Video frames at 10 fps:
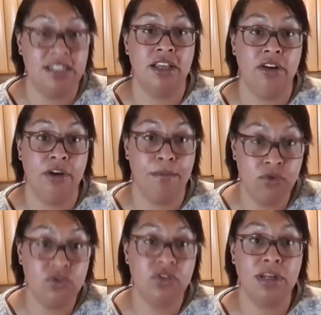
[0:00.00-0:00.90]
So a
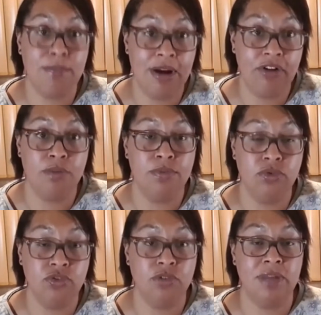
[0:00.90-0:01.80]
Bulldog and American
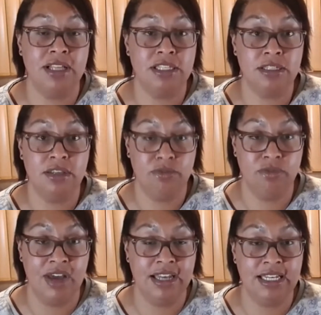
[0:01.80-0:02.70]
Bulldog bloods were
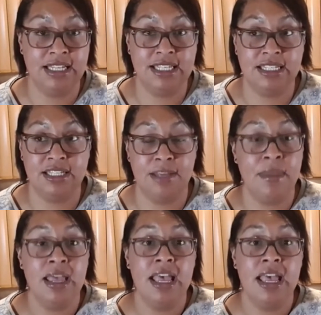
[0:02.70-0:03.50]
run in the system.